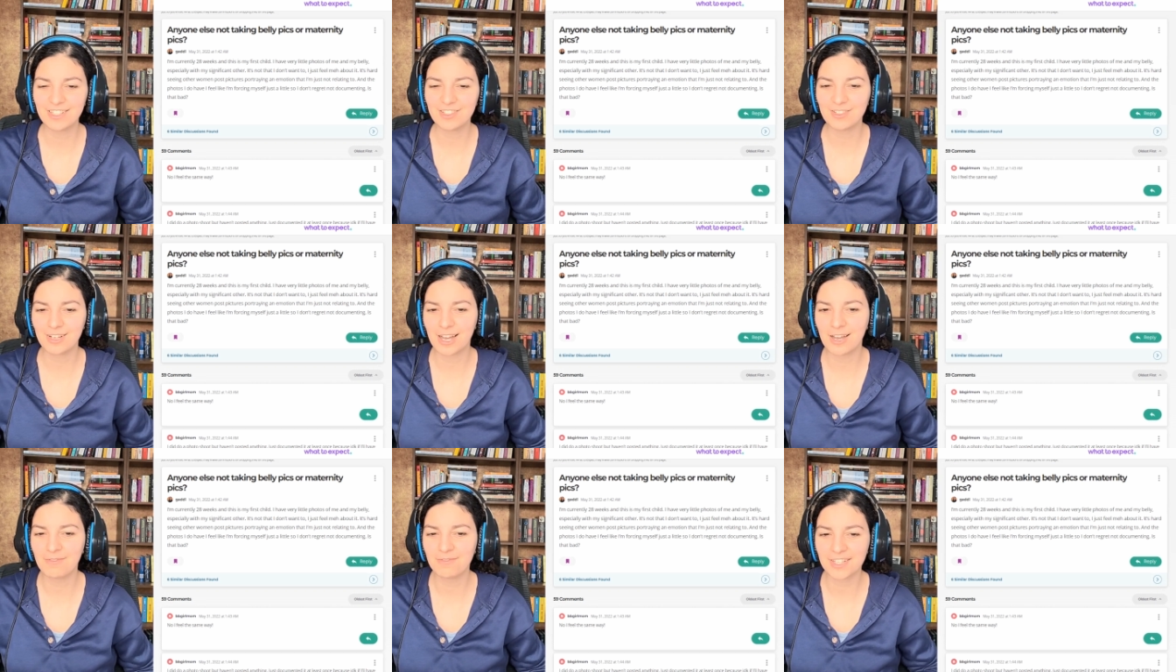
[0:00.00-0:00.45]
to
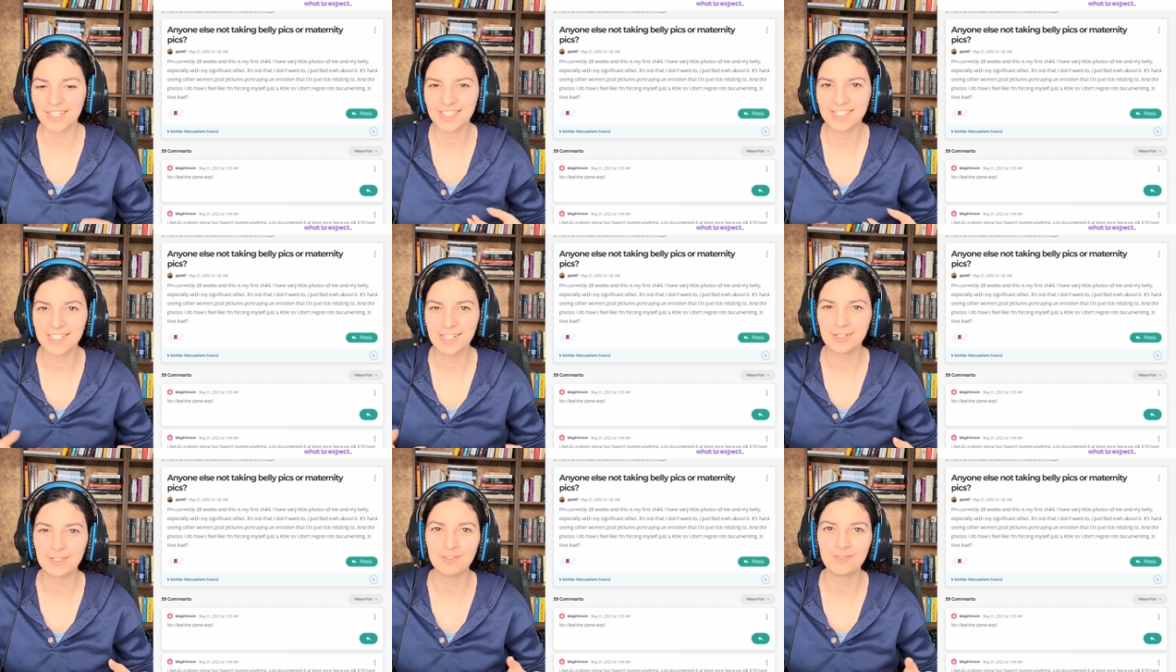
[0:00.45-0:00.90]
have
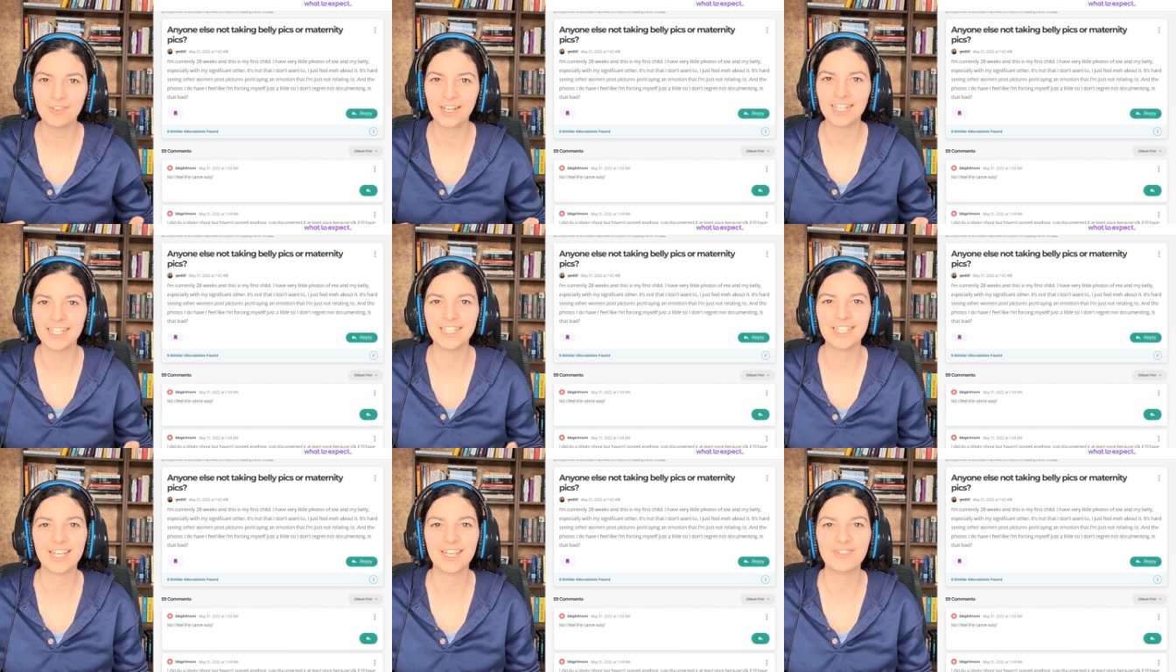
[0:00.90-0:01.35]
external
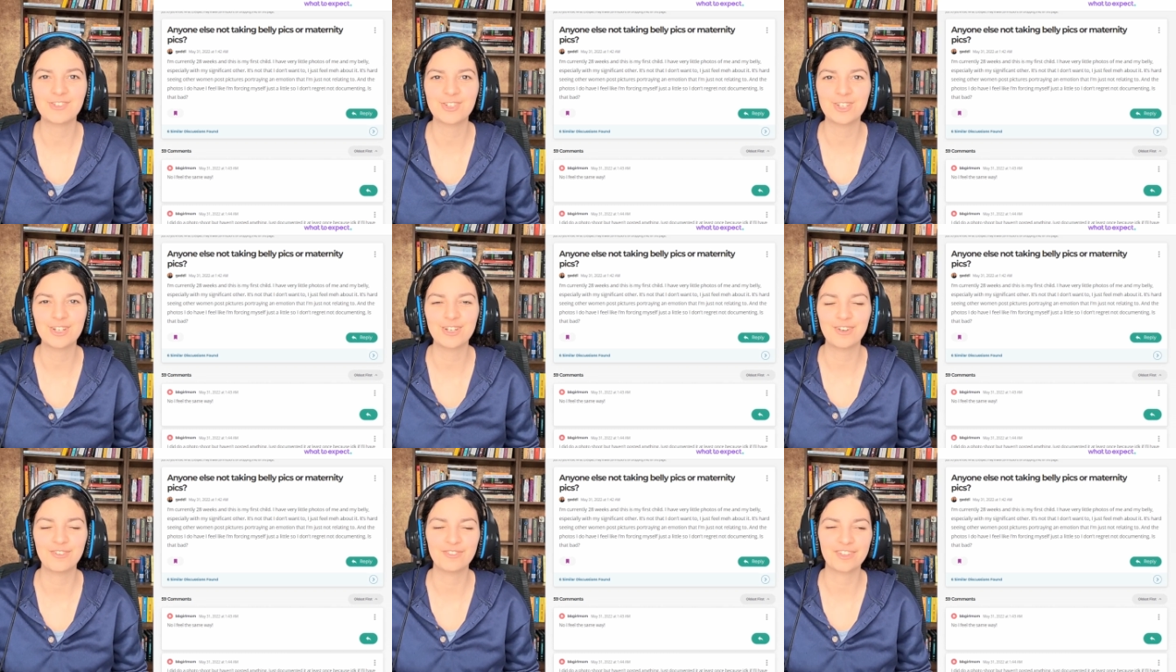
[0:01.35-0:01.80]

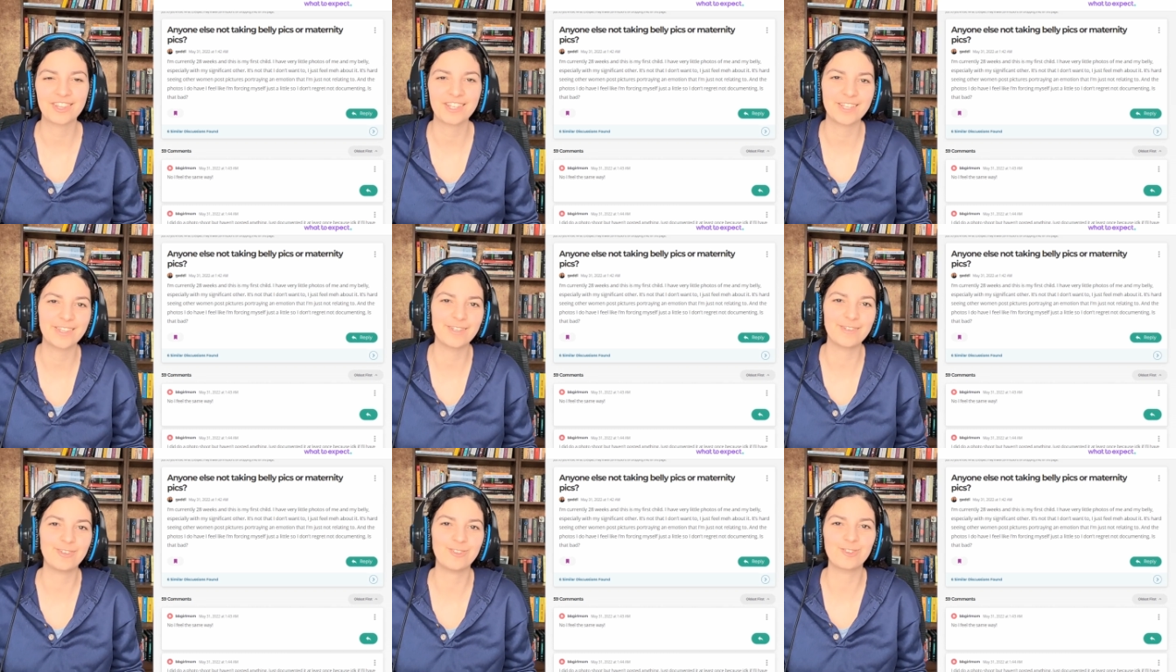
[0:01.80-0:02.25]
validation of a
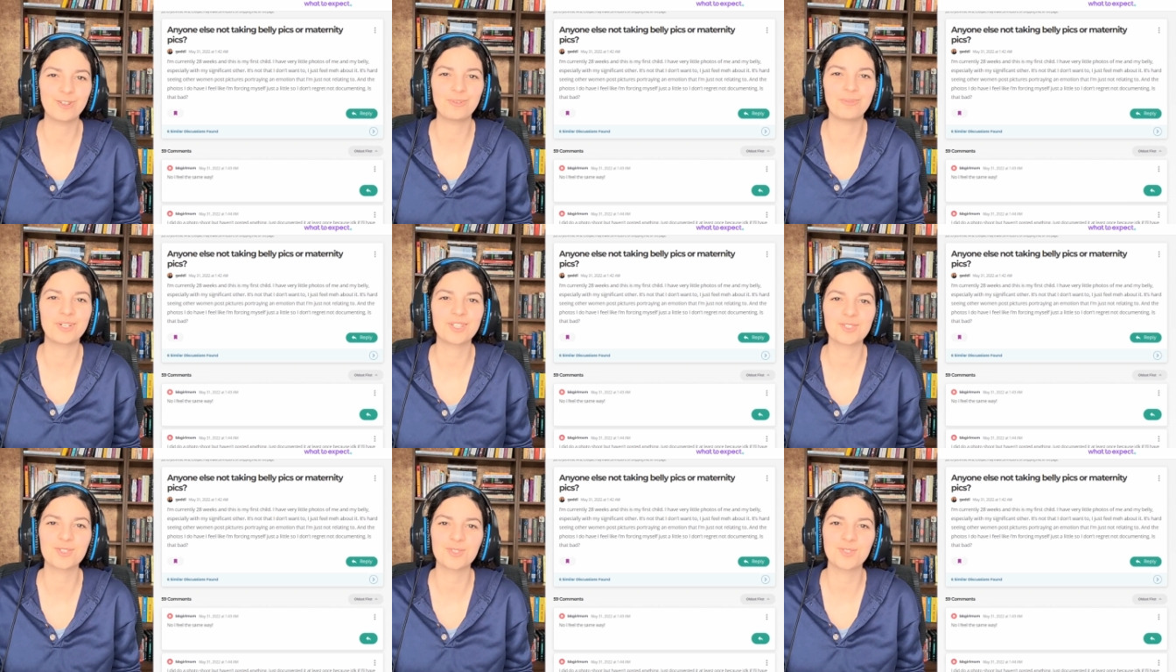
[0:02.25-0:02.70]
thing that you don't
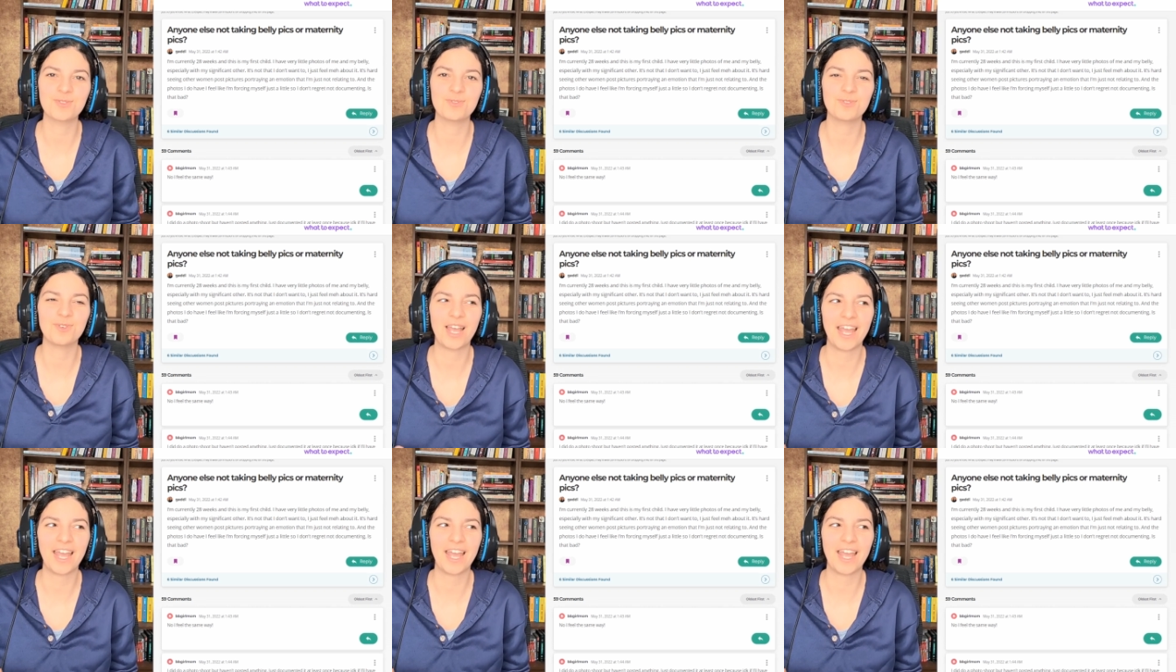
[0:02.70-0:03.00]
want to do